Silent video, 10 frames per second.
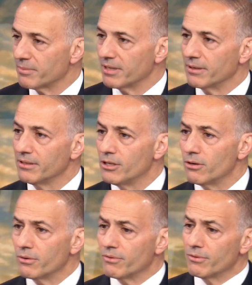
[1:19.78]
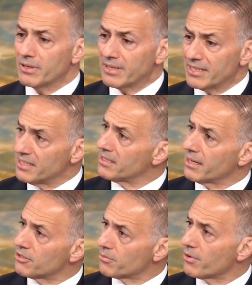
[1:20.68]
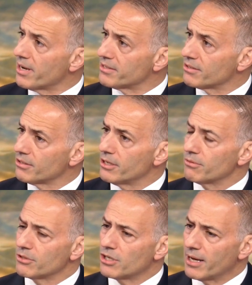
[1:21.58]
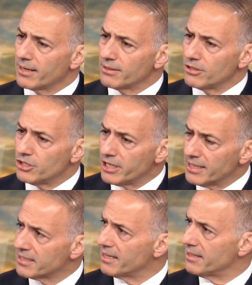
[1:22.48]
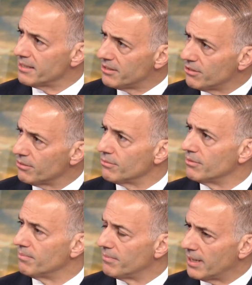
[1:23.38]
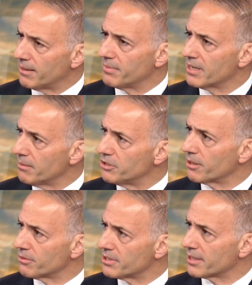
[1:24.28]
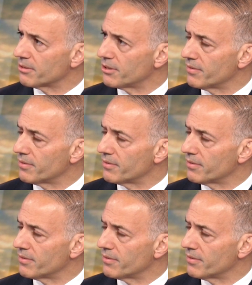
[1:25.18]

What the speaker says: me. You know, this is not a surprise. You know, Xi ascended to become General Secretary